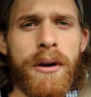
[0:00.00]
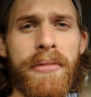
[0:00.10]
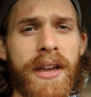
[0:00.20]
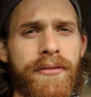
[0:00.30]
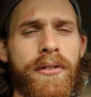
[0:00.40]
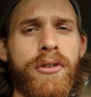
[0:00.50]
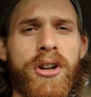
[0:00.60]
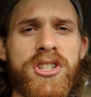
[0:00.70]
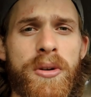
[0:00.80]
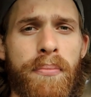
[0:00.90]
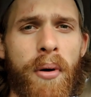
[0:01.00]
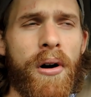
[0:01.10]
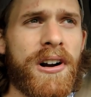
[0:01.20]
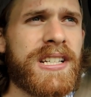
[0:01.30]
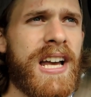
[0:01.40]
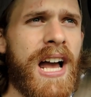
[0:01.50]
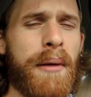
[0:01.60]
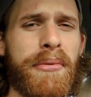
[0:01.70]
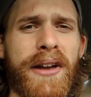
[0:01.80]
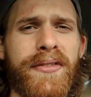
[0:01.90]
I'm thankful for your support,
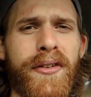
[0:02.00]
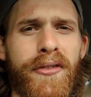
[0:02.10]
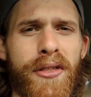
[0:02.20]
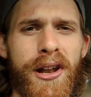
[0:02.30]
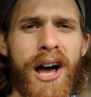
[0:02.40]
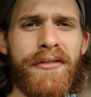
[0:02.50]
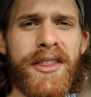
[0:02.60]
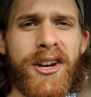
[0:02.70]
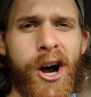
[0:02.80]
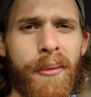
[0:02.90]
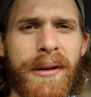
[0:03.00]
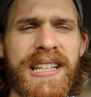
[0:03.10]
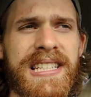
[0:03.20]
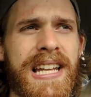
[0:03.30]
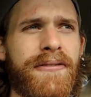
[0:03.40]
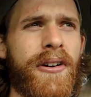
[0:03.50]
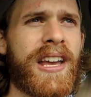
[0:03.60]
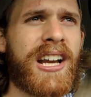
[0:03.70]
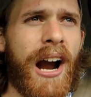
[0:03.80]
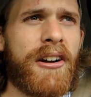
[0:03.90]
I'm thankful for the love in the comments, and for
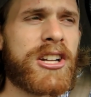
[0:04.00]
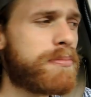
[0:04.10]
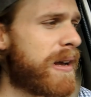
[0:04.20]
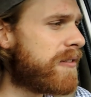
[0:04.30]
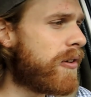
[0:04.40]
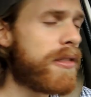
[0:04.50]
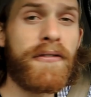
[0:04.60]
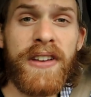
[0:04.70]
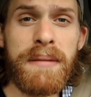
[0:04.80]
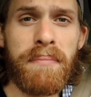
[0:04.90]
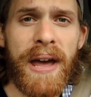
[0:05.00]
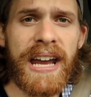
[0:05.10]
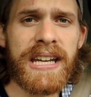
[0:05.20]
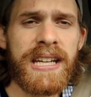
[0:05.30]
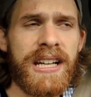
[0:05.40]
the encouragement, for the feedback,